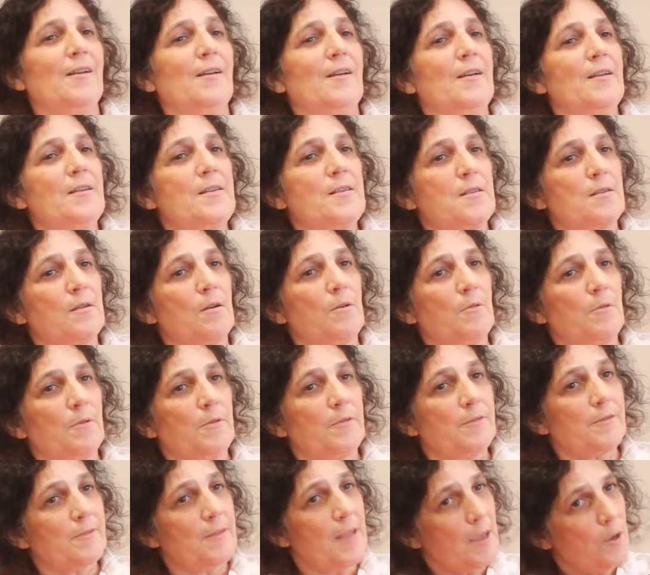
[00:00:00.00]

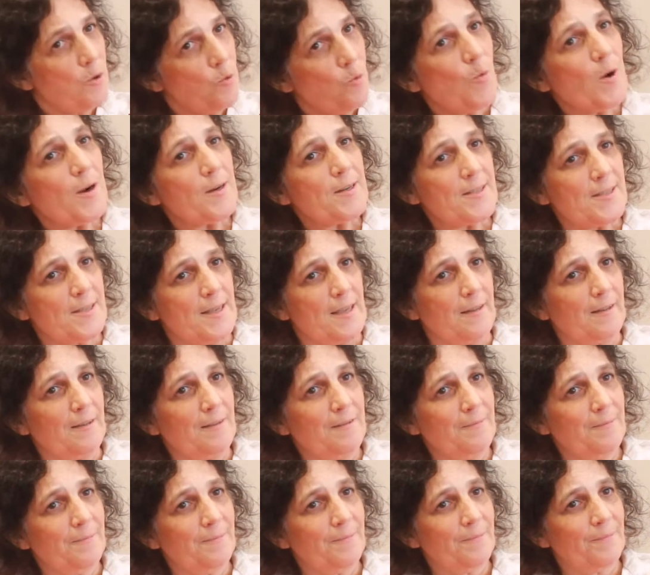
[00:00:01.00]
So take one
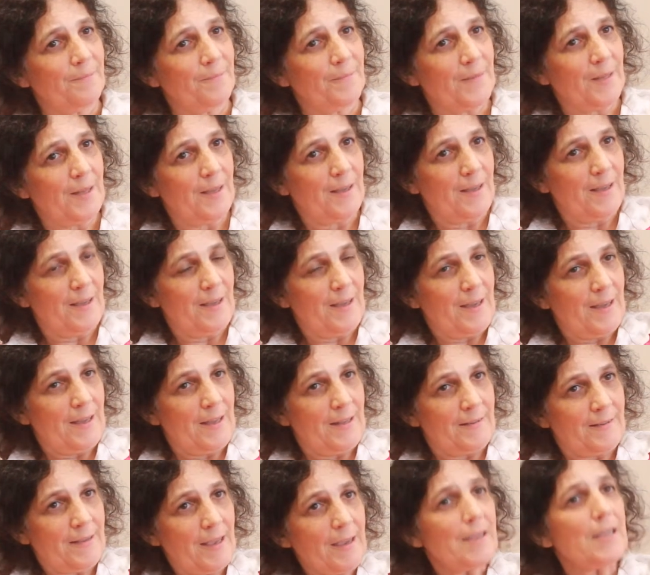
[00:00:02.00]
cell,
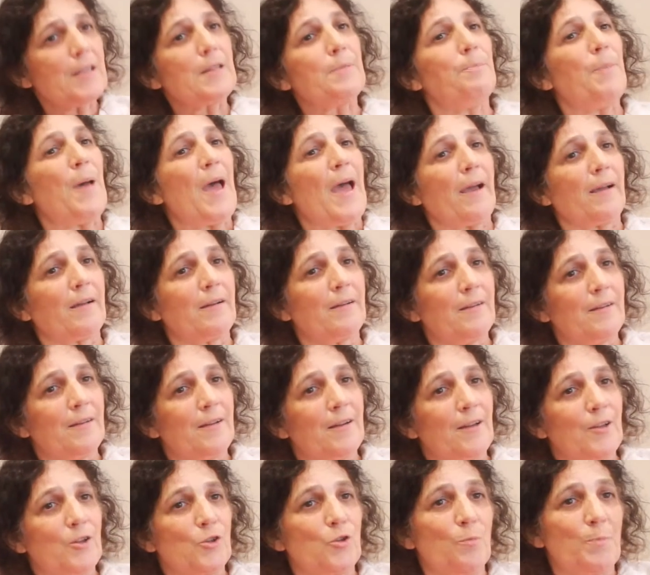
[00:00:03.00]
take it back
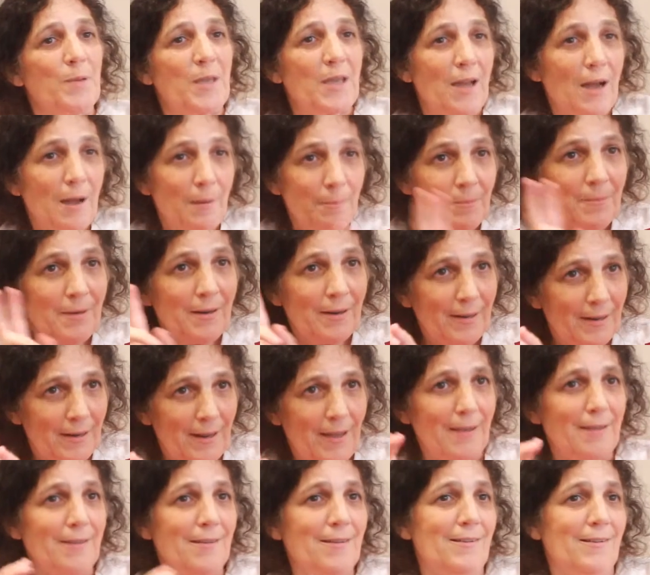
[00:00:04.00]
to become
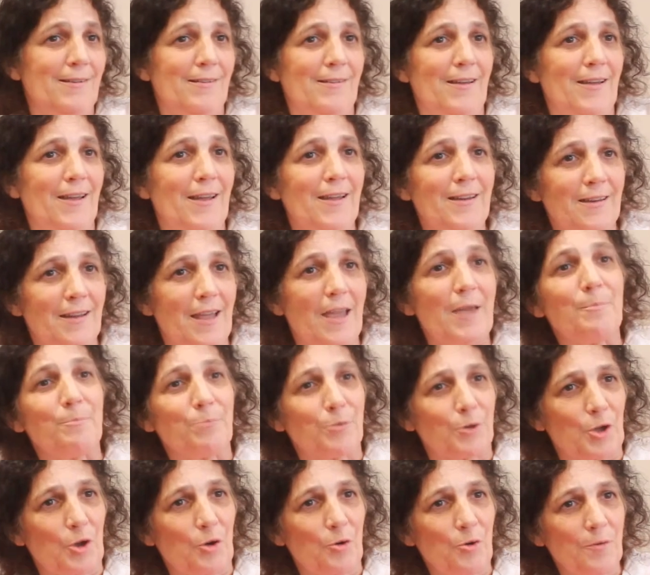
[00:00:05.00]
like an
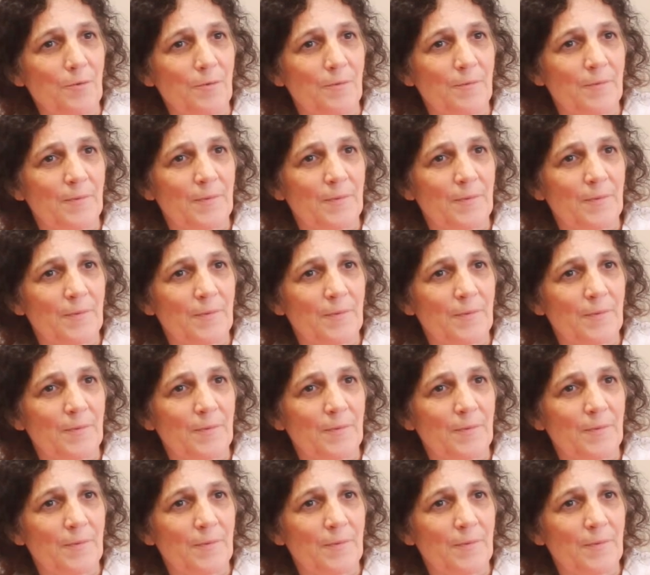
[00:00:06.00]
embryo,